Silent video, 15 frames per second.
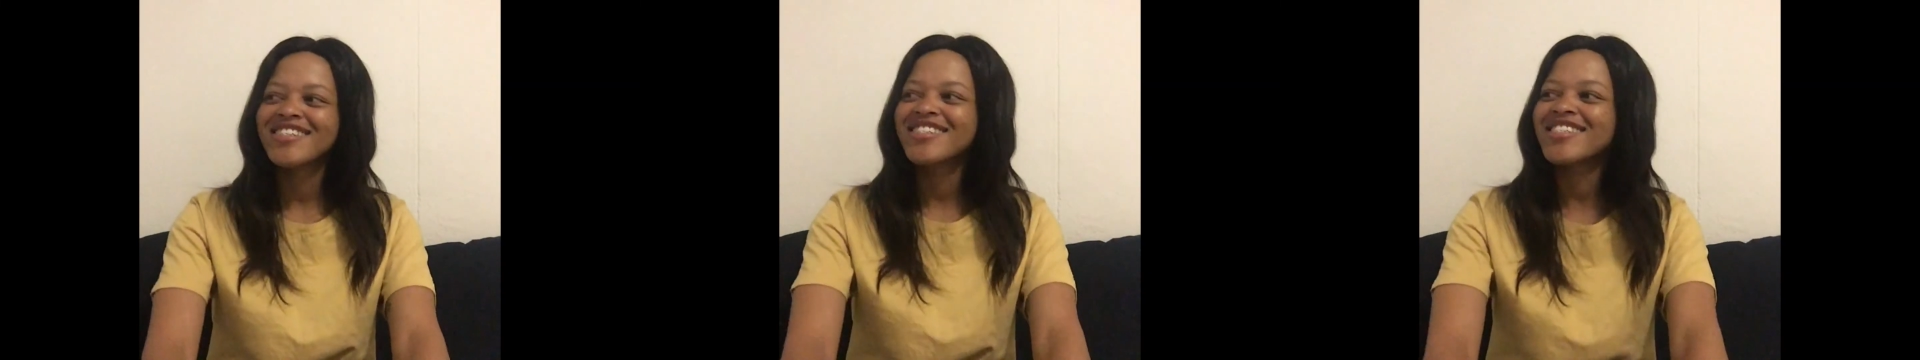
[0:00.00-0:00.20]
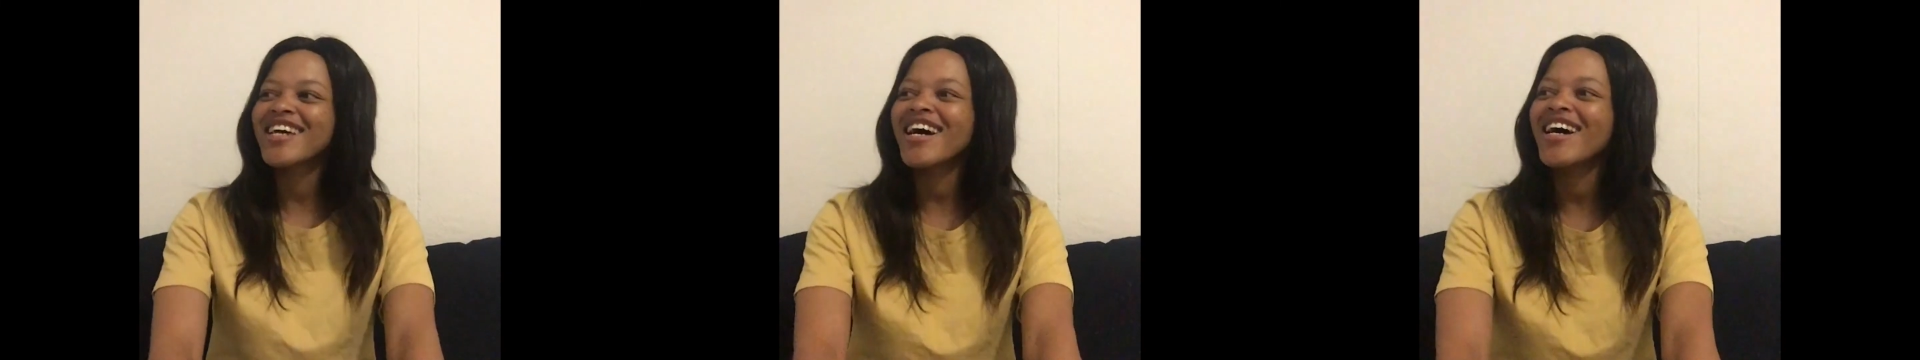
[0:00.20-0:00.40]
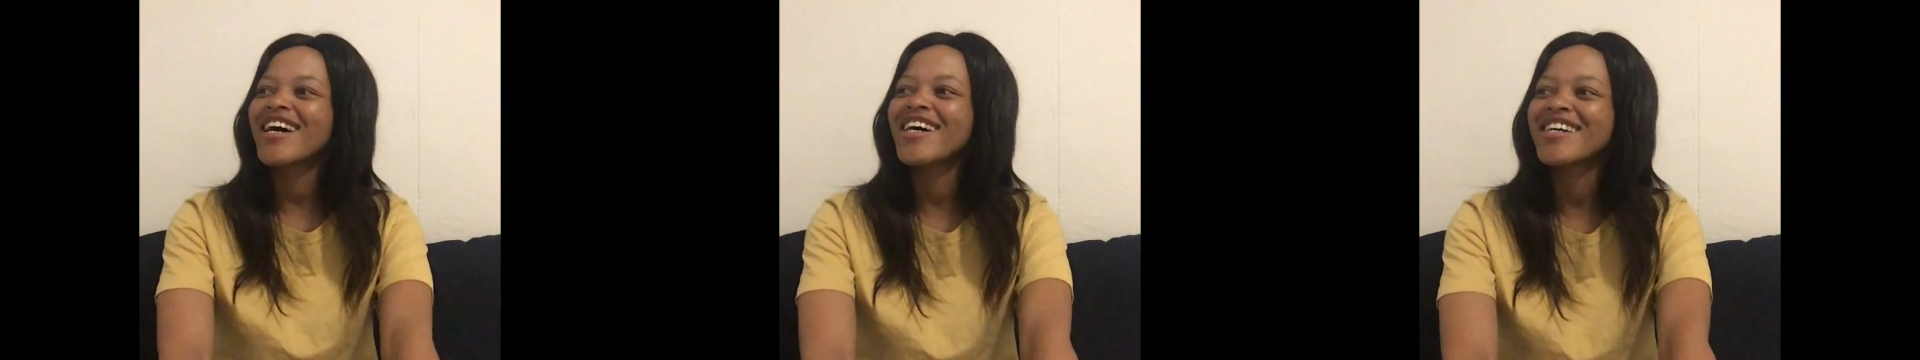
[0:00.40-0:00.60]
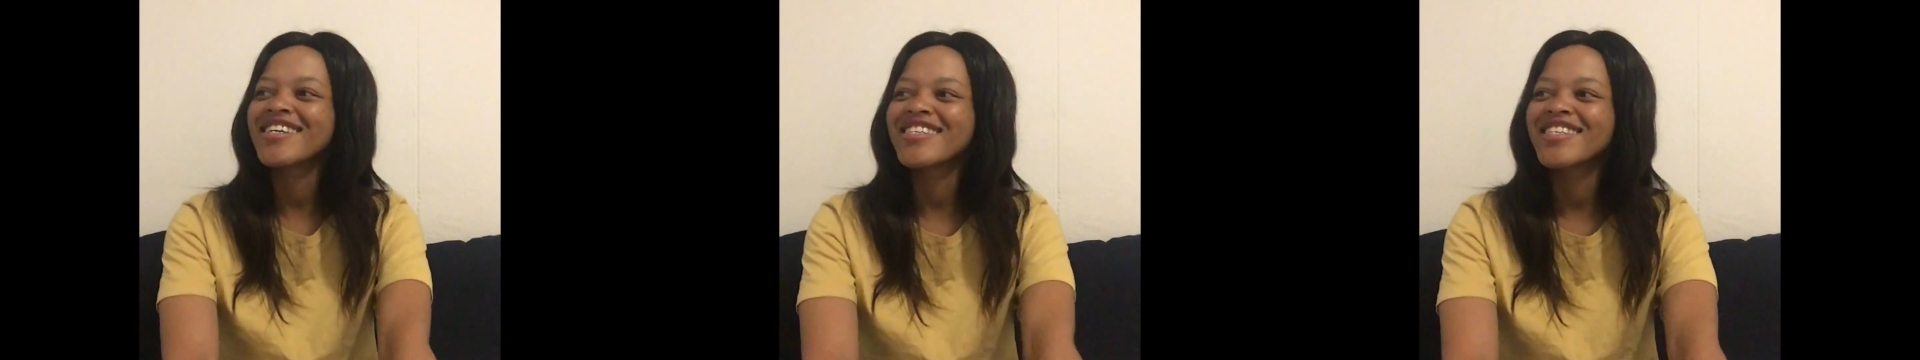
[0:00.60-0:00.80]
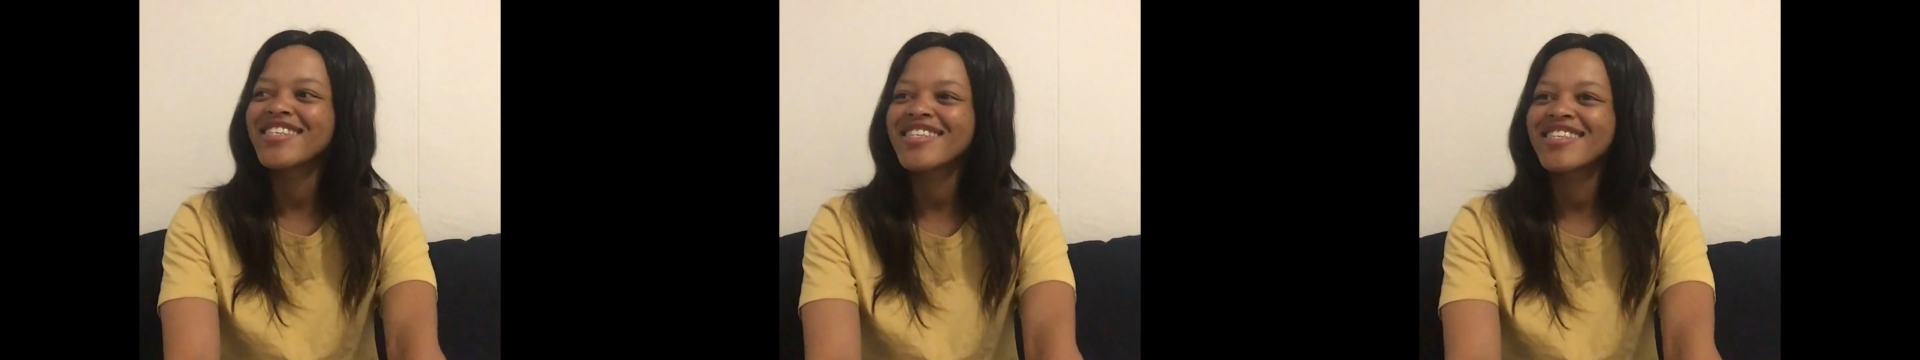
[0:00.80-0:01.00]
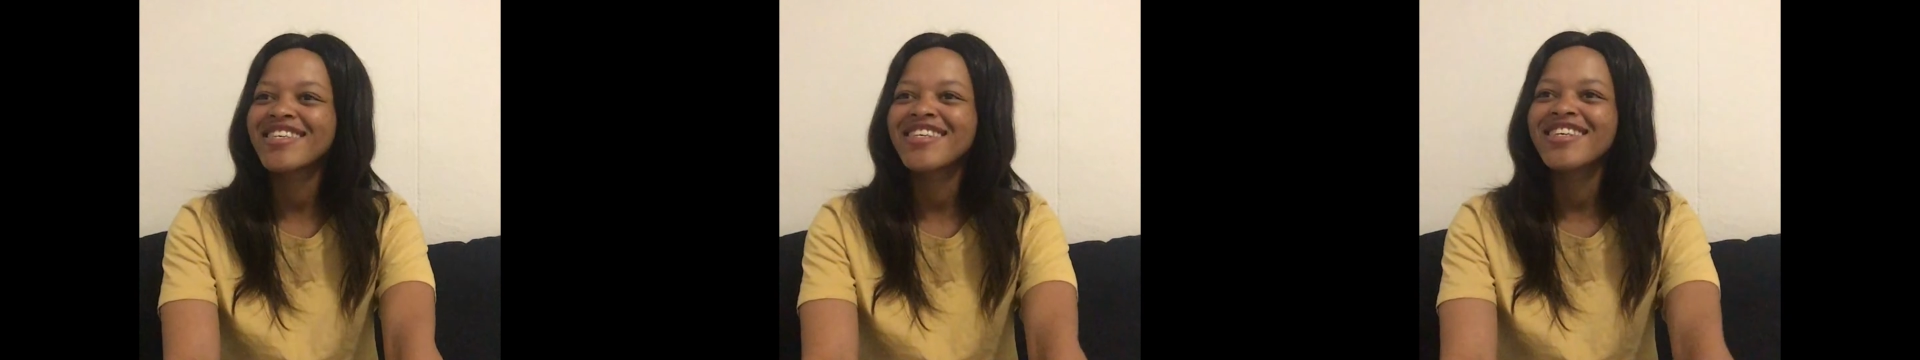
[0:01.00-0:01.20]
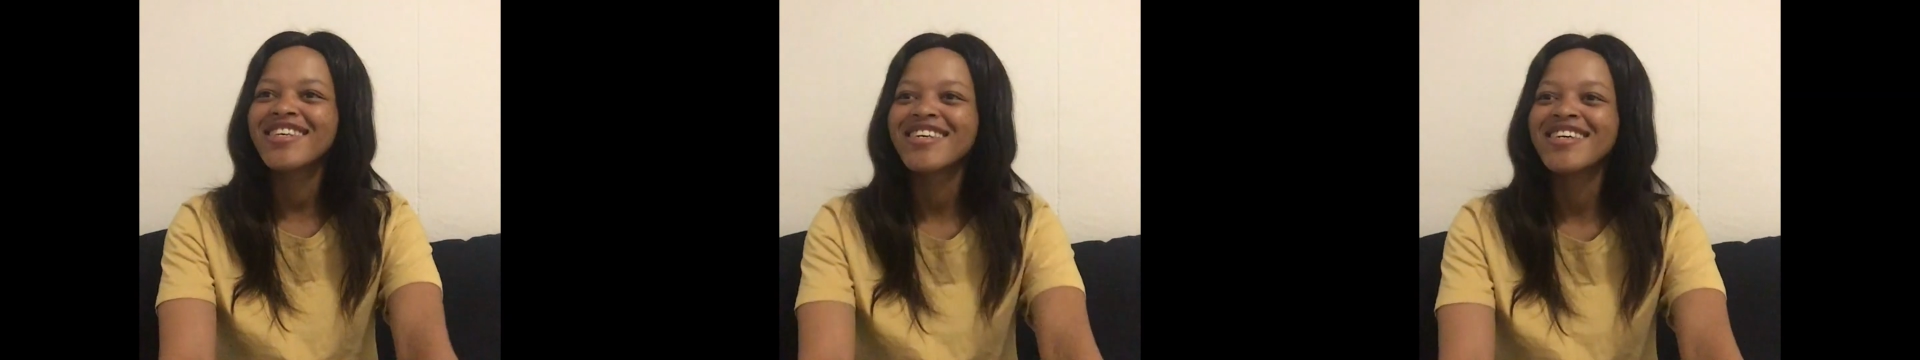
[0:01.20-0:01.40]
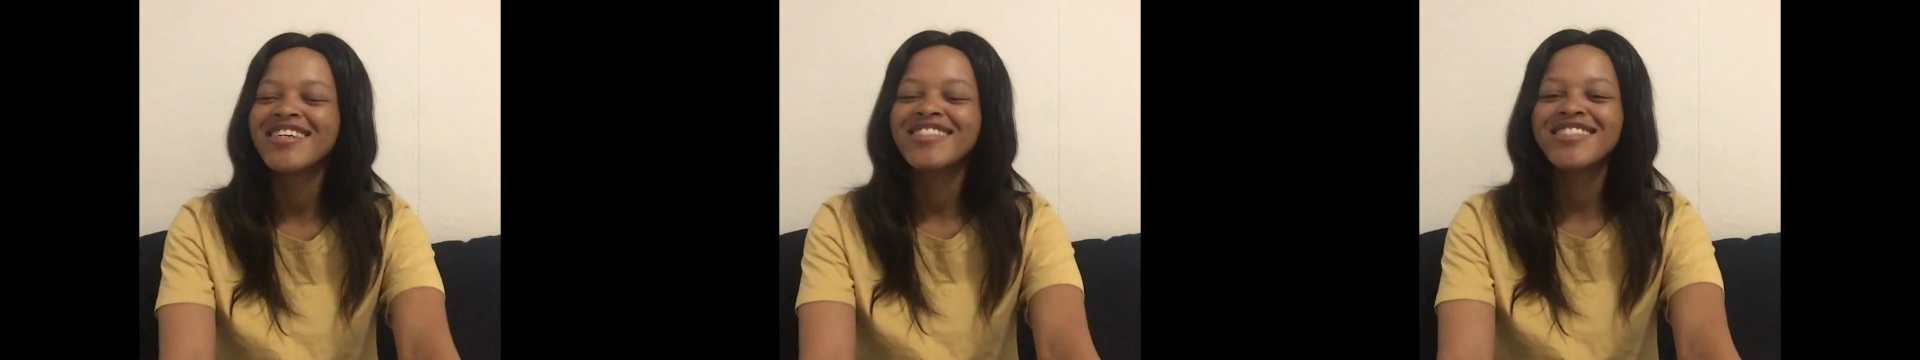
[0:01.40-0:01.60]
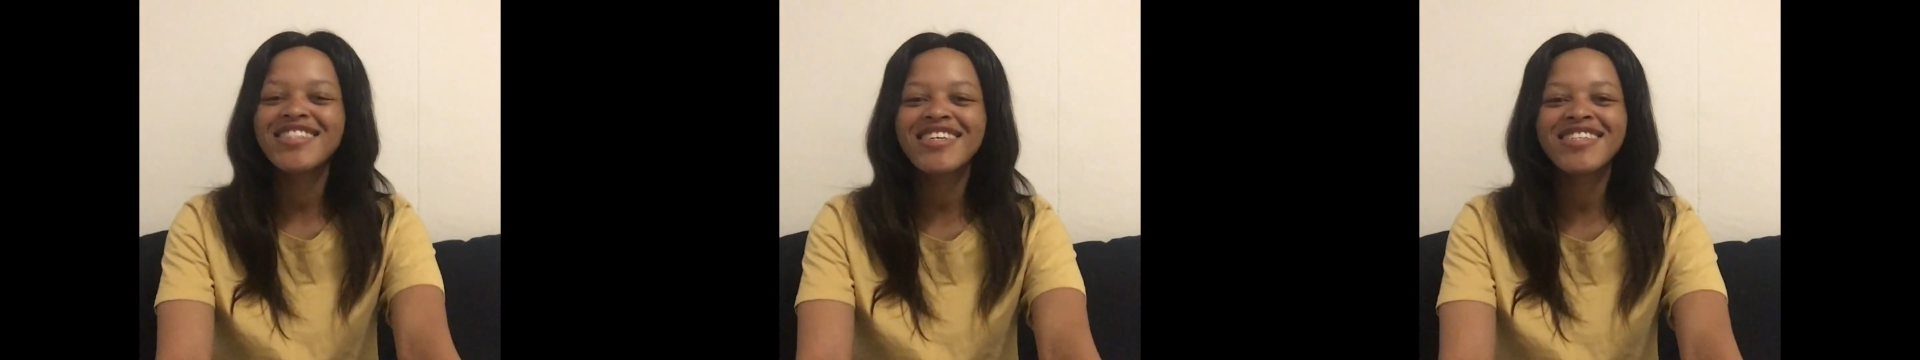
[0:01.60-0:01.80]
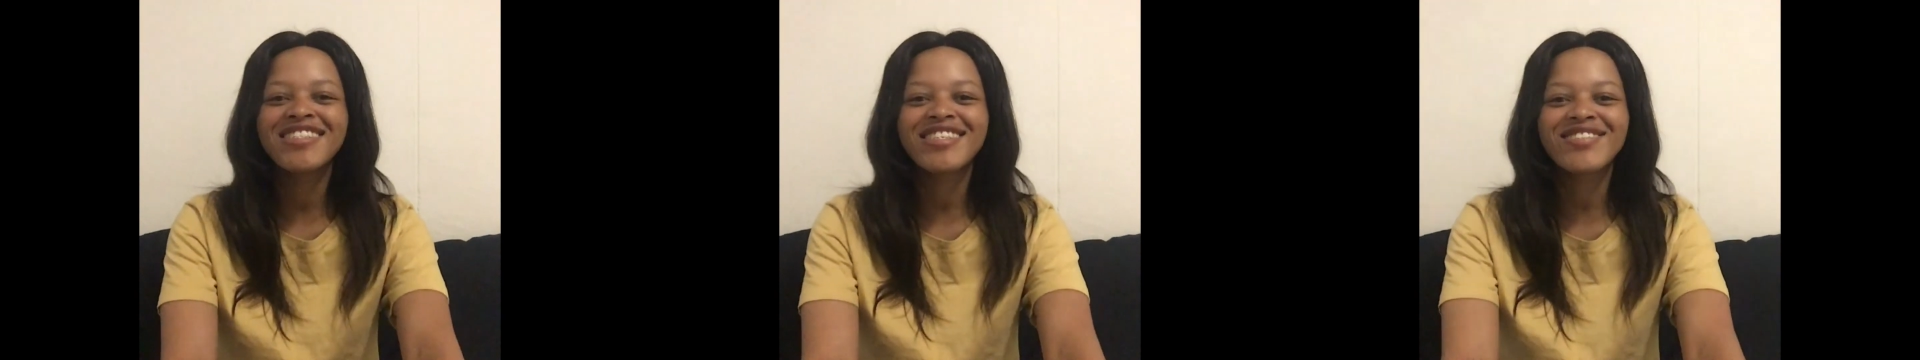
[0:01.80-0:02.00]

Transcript: Shucks. Jeez,